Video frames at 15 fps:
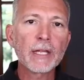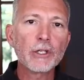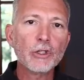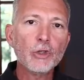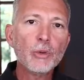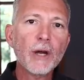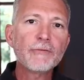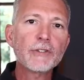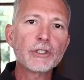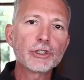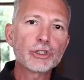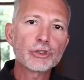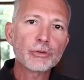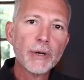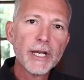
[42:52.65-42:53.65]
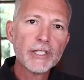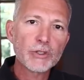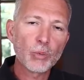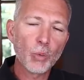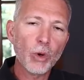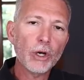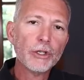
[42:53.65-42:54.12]
You have to
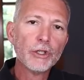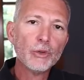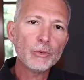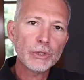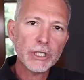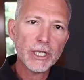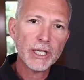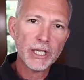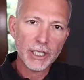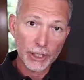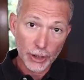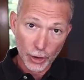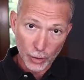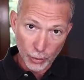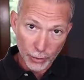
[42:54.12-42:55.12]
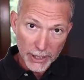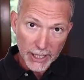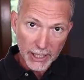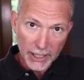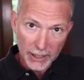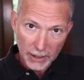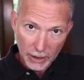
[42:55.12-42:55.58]
trace what you did, an
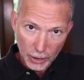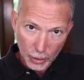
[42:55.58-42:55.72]
ingredient.